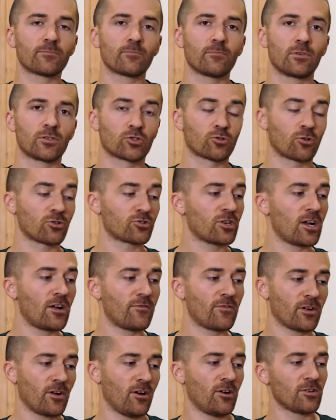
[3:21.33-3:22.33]
But Shore
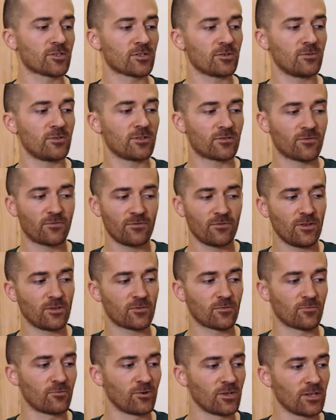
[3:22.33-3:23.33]
Traffic also is
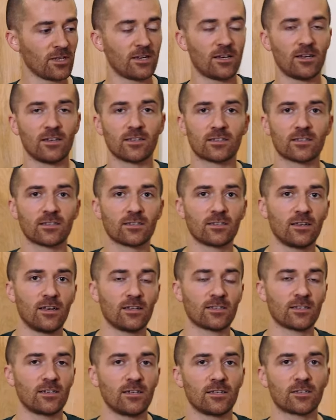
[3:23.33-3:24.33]
really nice
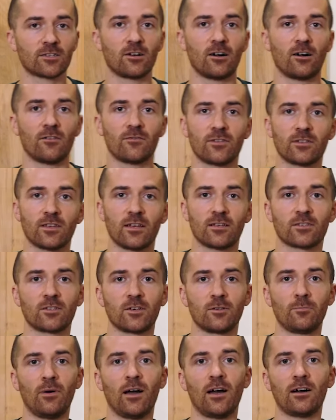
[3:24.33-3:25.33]
as an iced coffee. It has a
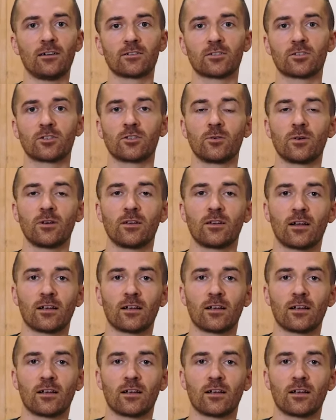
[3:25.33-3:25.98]
good balance to it.